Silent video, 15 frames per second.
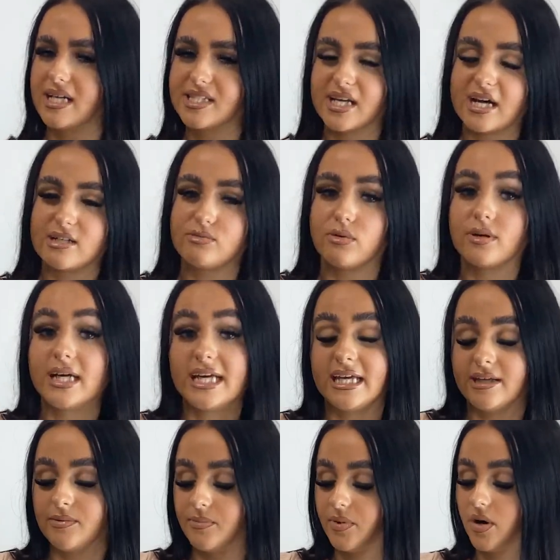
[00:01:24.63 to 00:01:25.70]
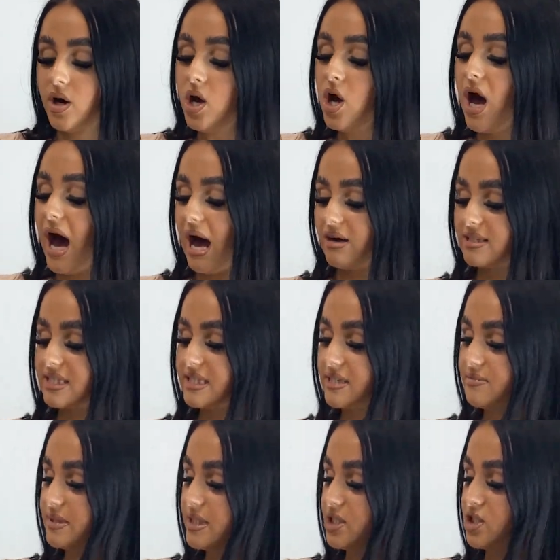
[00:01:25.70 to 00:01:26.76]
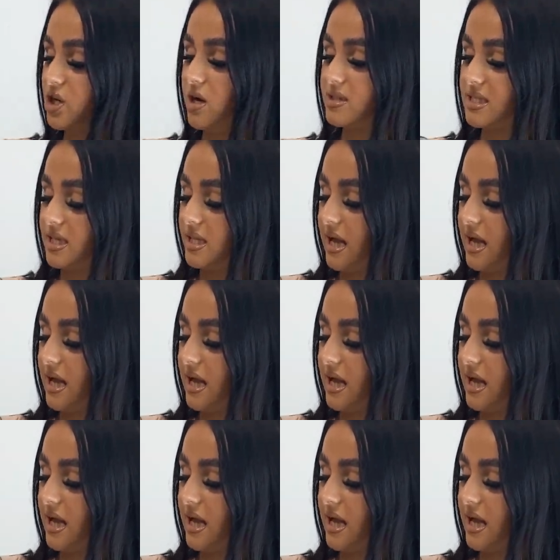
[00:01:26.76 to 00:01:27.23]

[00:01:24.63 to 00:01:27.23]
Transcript: size won't in, but I was thinking with the shorts,